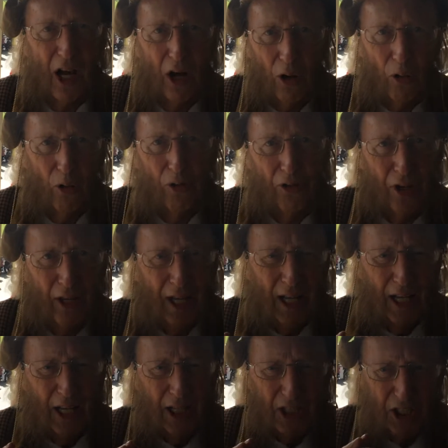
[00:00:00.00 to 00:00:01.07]
whole
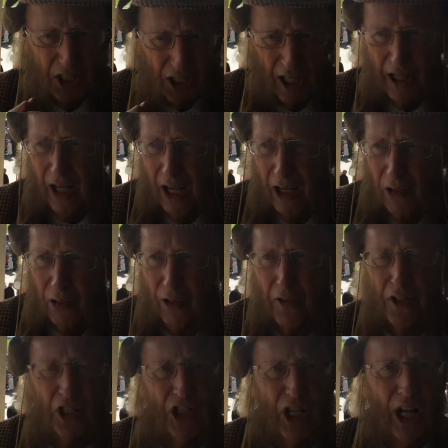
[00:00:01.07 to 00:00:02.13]
uh, whole
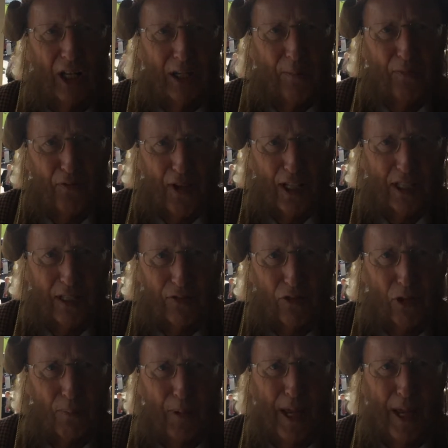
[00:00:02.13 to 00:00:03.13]
of the Cheltenham Festival.